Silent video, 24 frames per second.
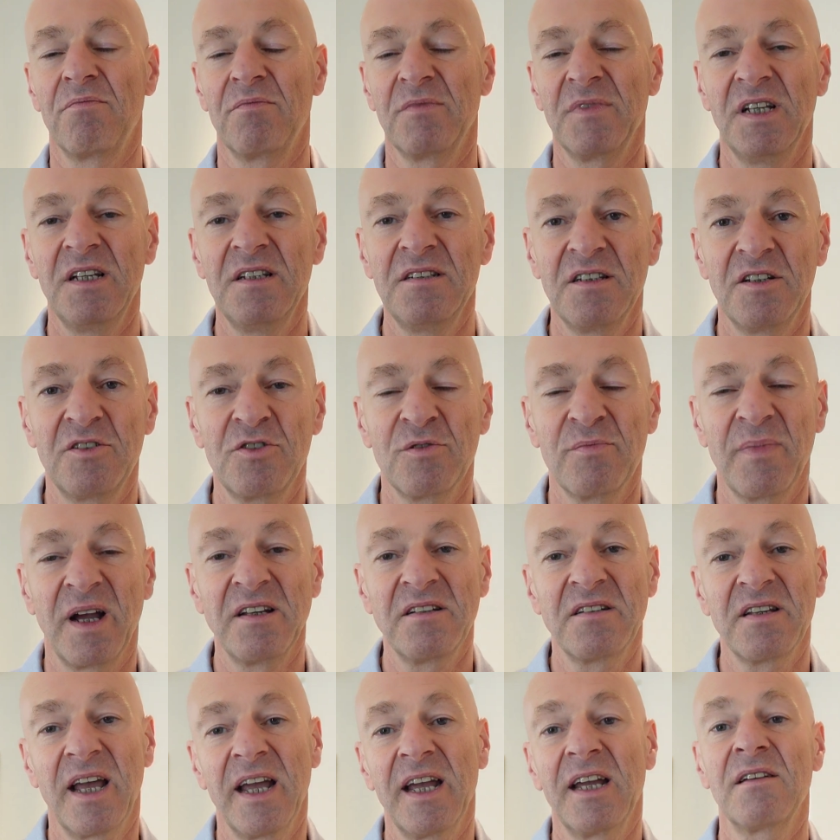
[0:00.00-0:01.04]
easy to
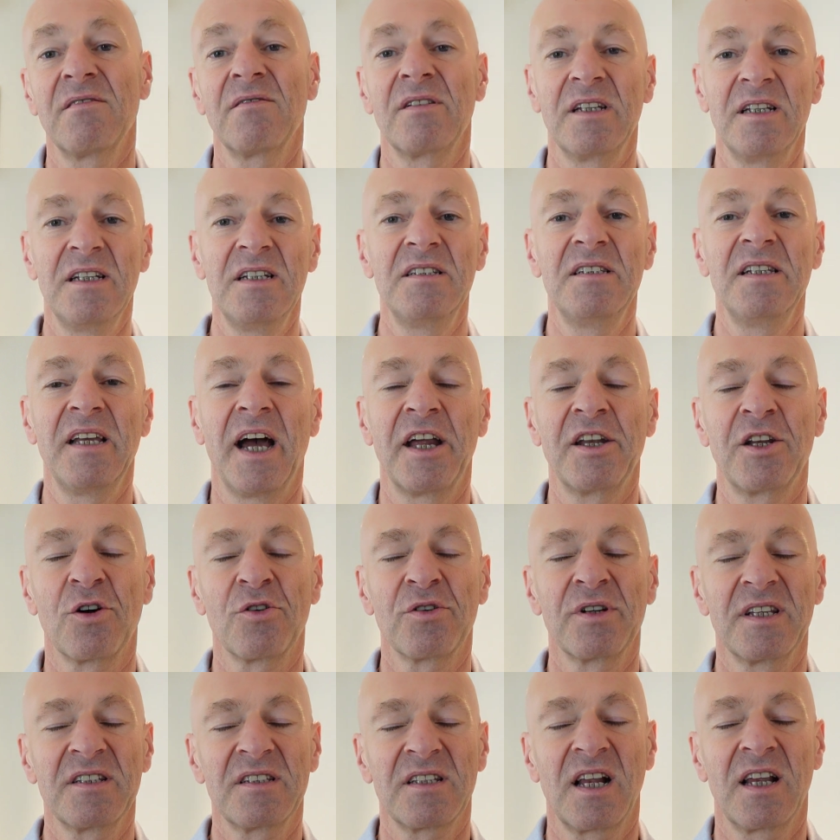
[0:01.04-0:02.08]
maintain. Easy, I
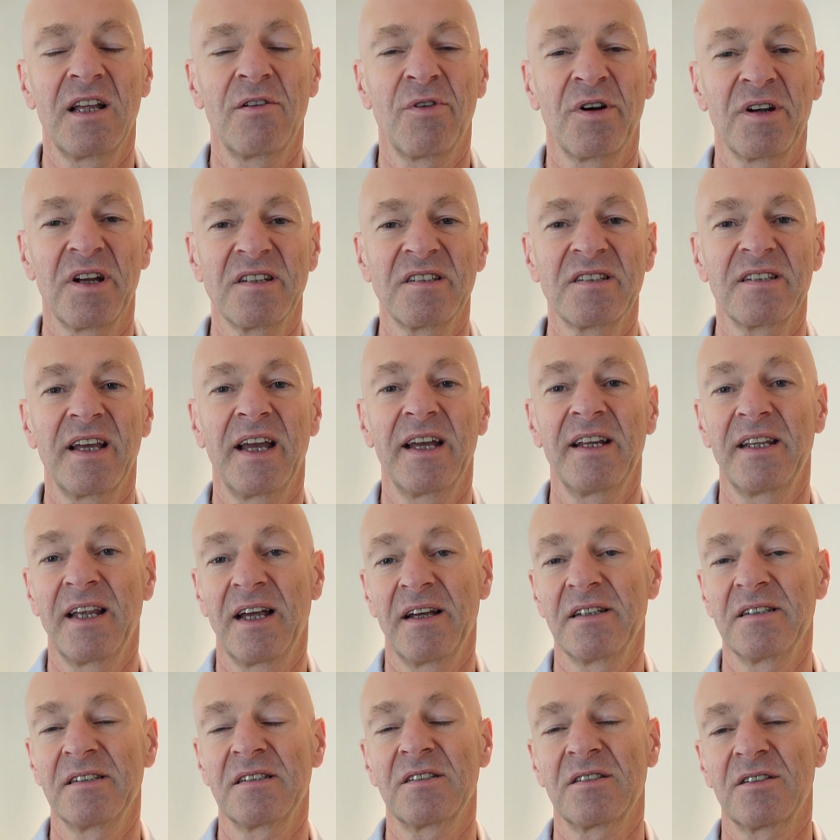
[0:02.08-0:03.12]
don't necessarily want to say there
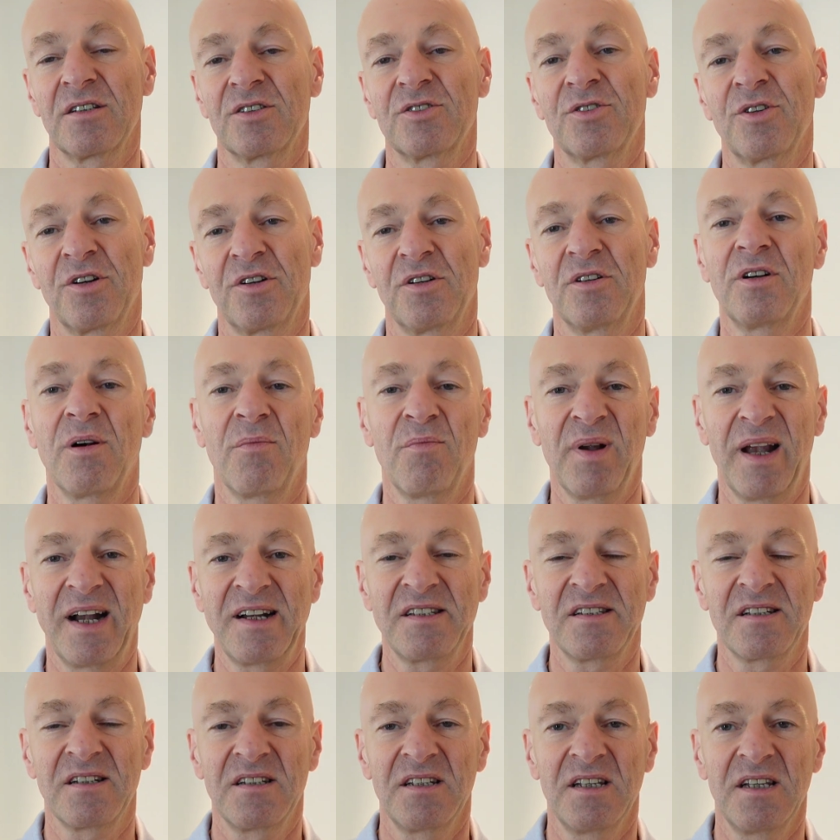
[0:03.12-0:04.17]
is a certain
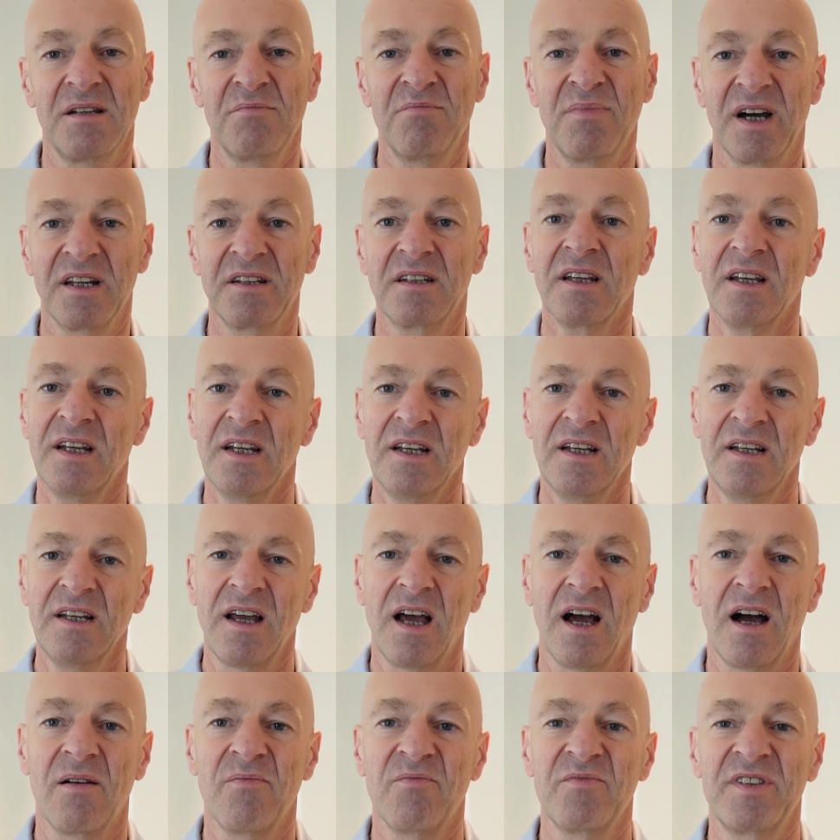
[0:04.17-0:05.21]
complexity, but
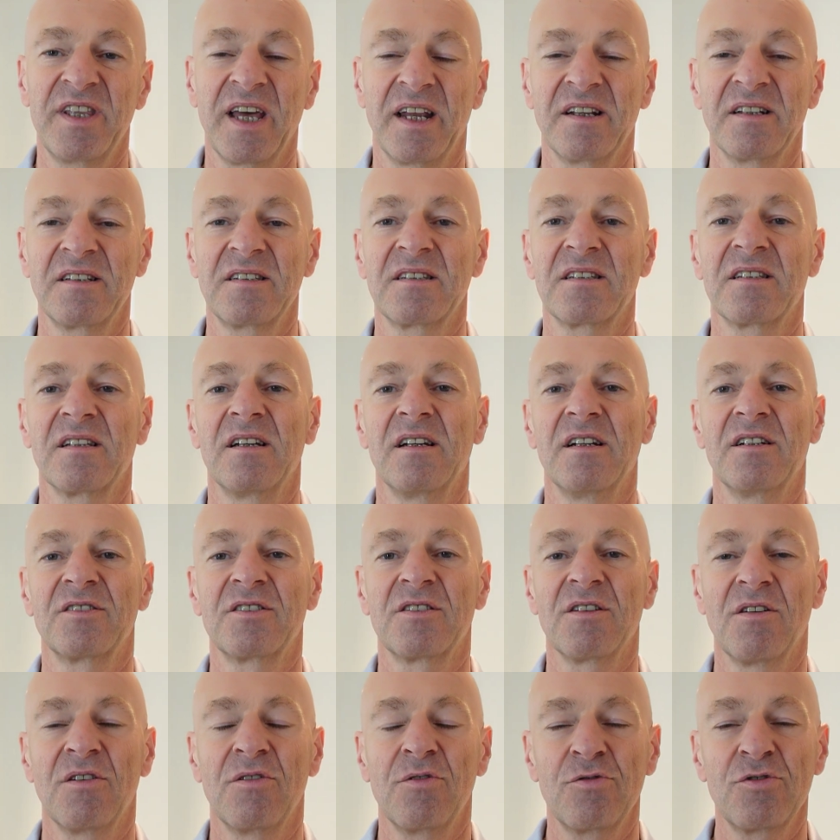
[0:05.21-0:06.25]
um, that it's a
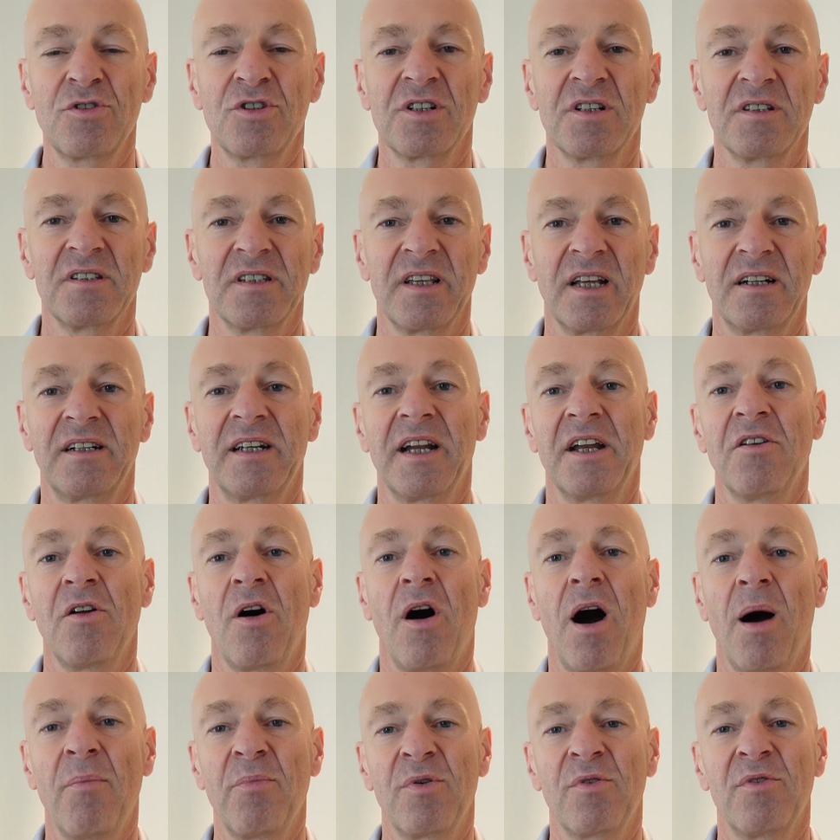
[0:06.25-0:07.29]
solution that can
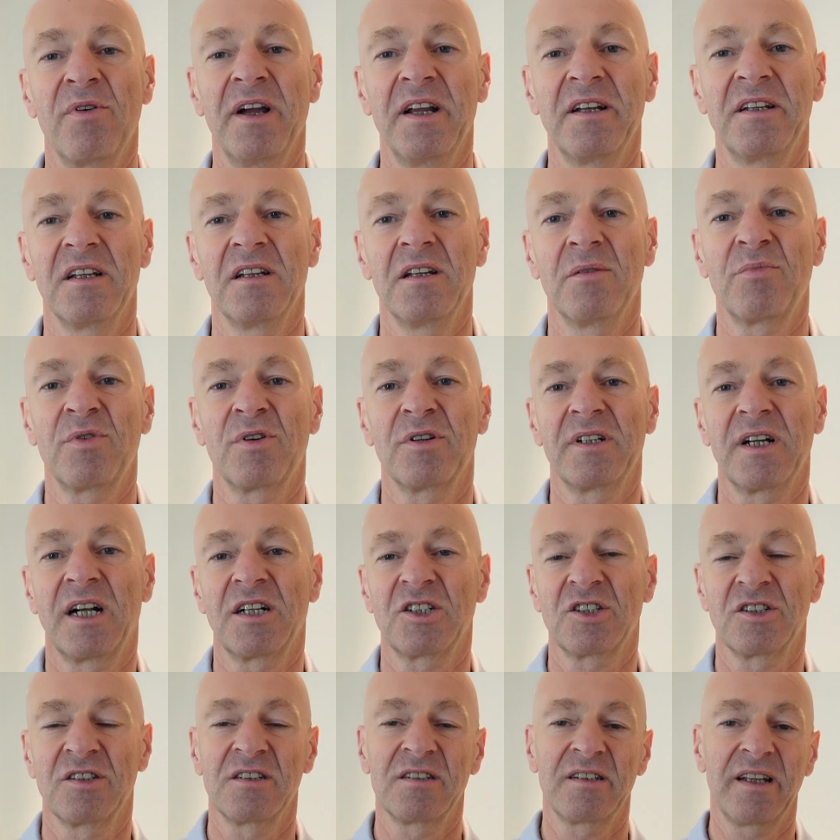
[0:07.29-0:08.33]
operate in a
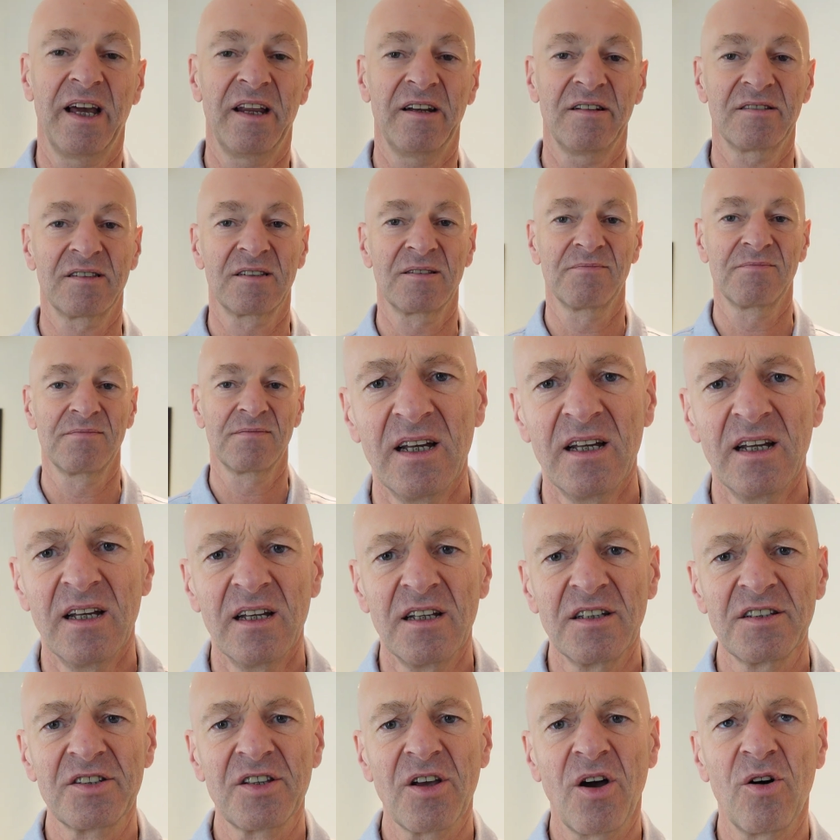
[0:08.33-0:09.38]
production status.
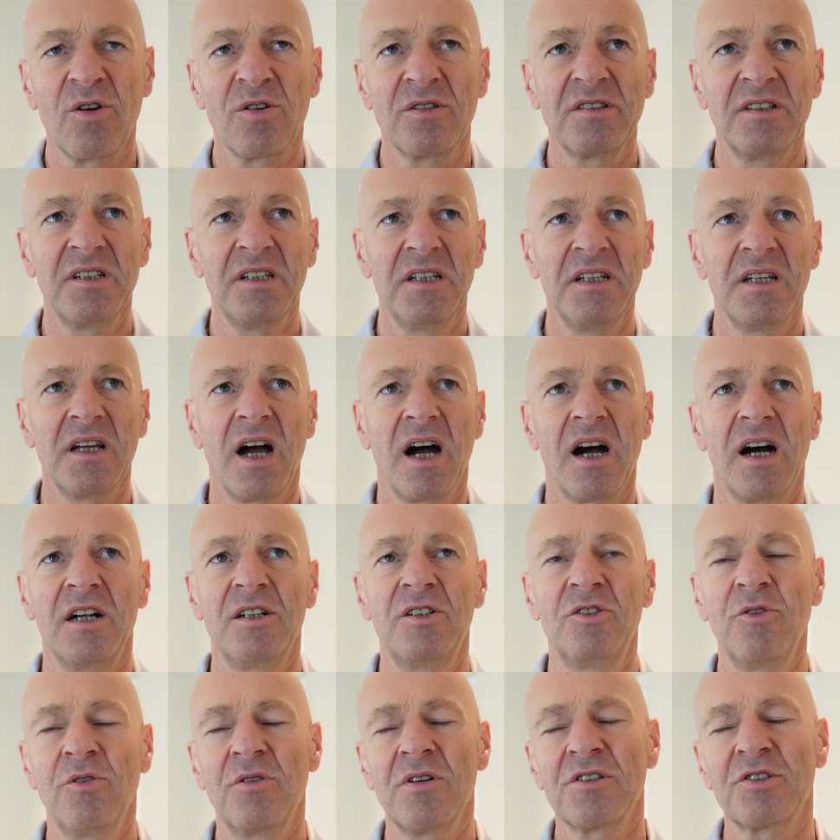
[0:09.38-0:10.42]
So the uh,
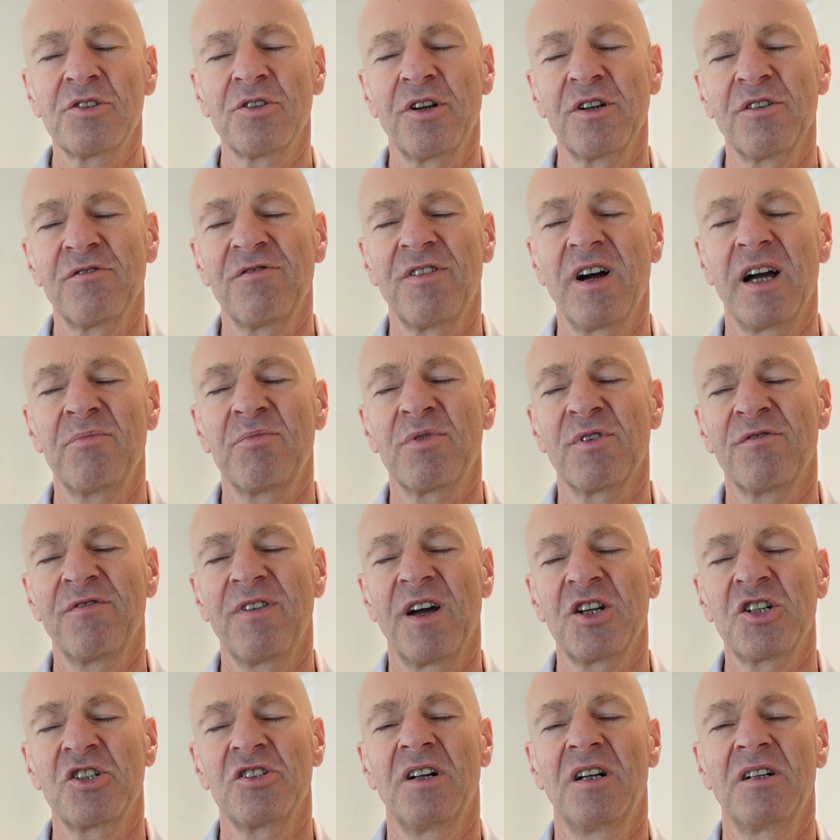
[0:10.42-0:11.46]
Google Certified
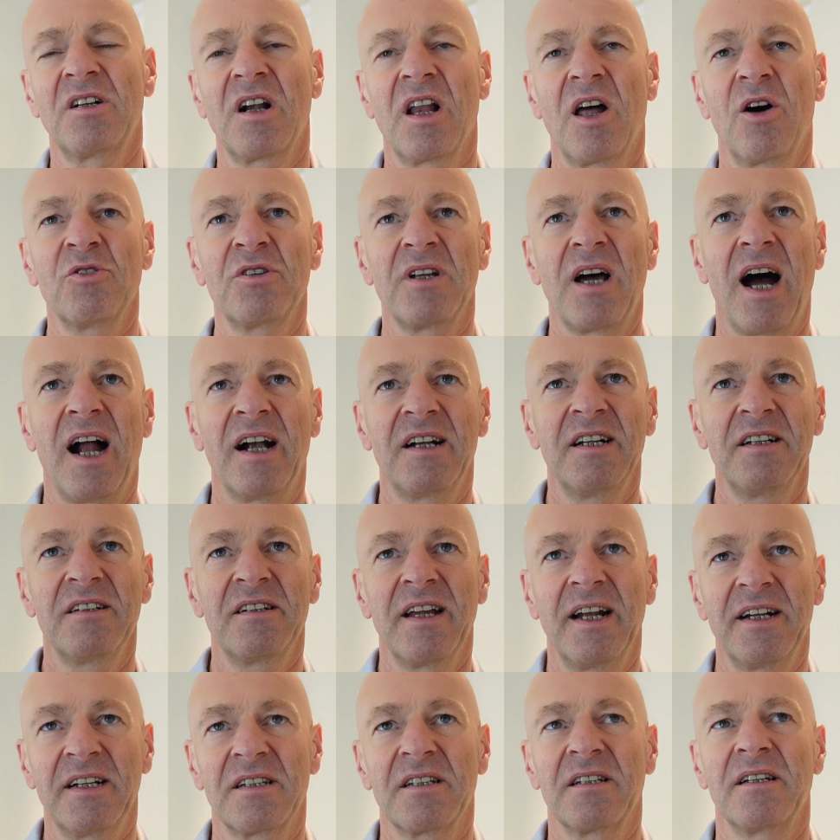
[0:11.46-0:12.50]
Professional Cloud
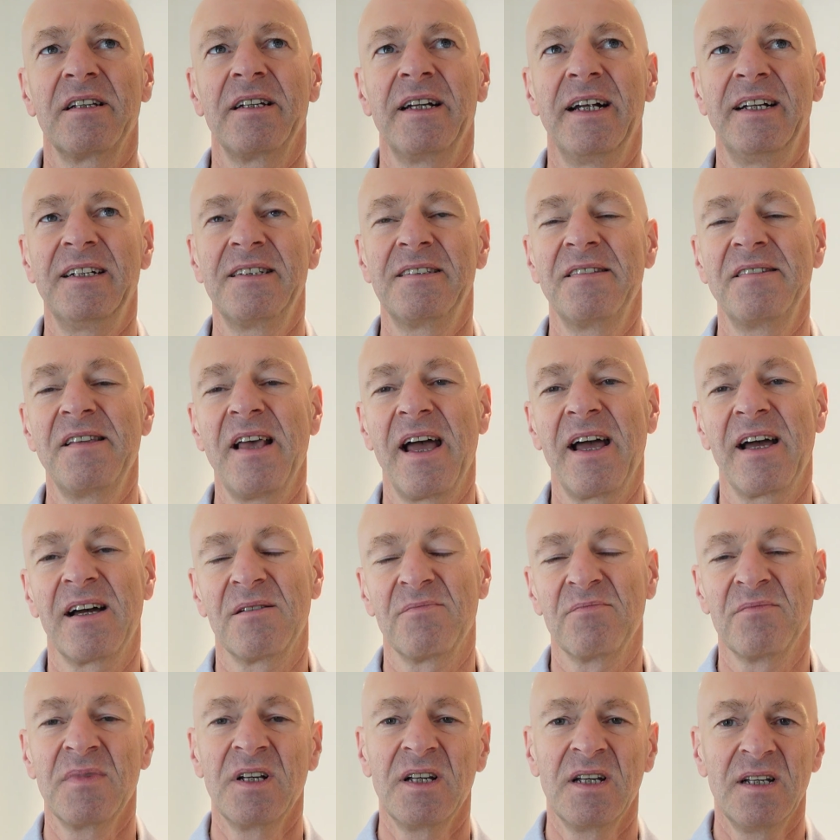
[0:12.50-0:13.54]
Architect
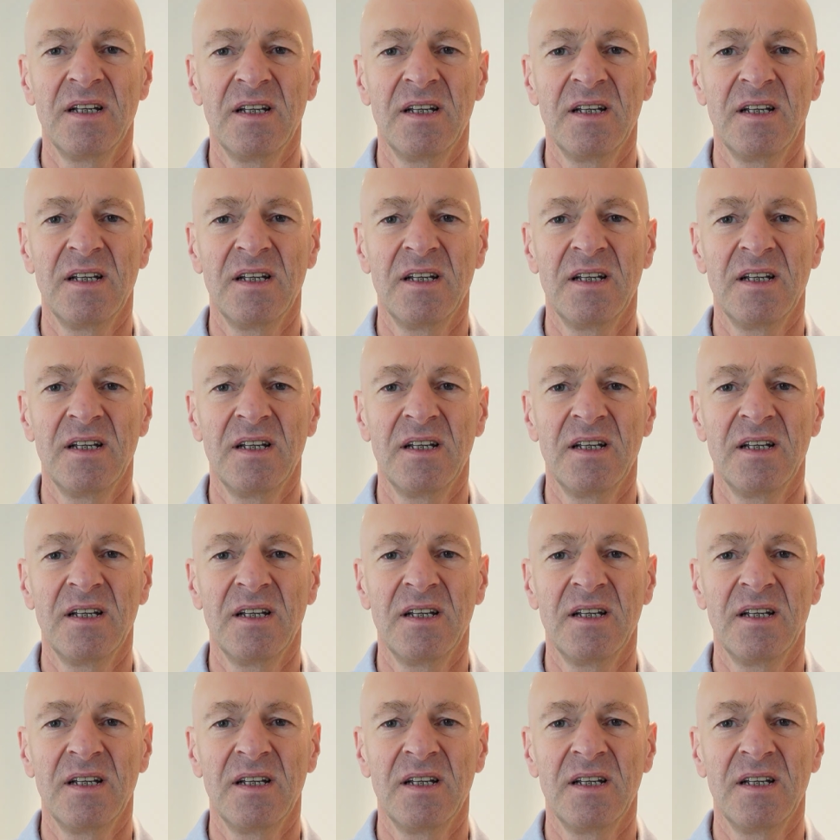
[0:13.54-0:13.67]
exam